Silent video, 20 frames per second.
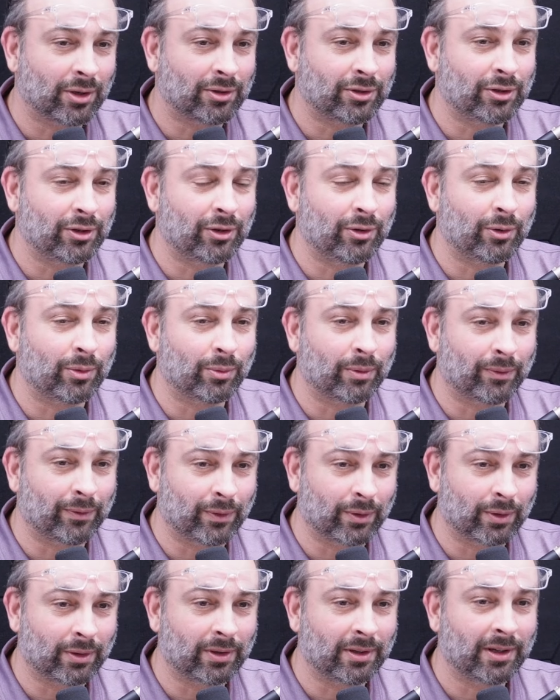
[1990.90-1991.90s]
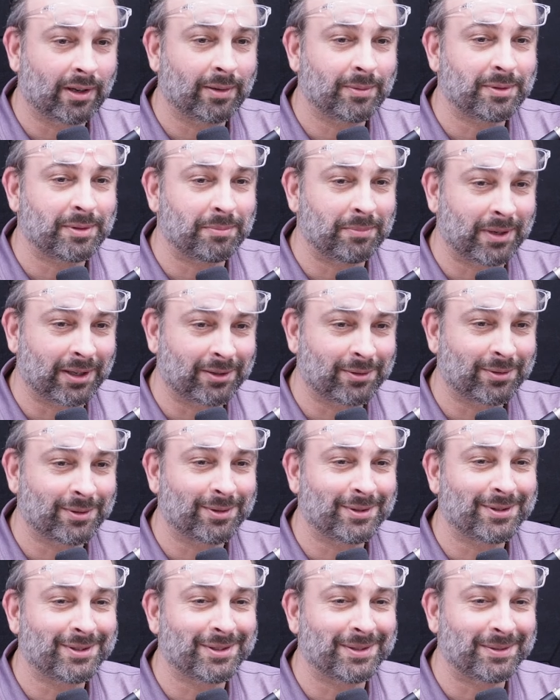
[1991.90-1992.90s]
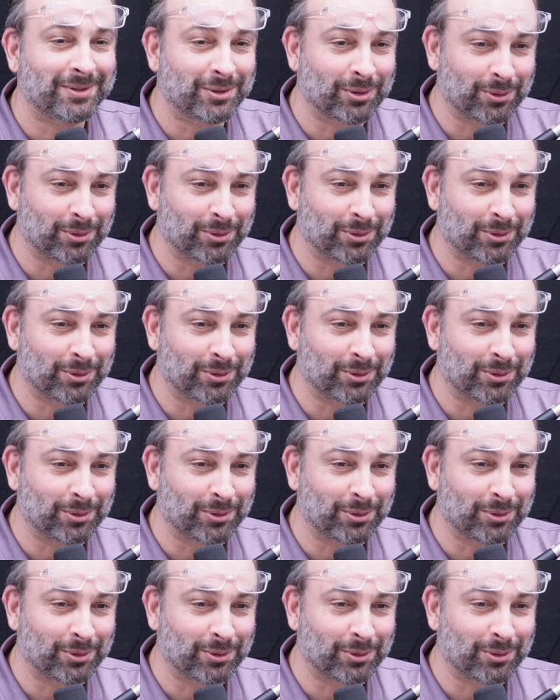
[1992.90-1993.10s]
as long as you can do referral clubs and mixers and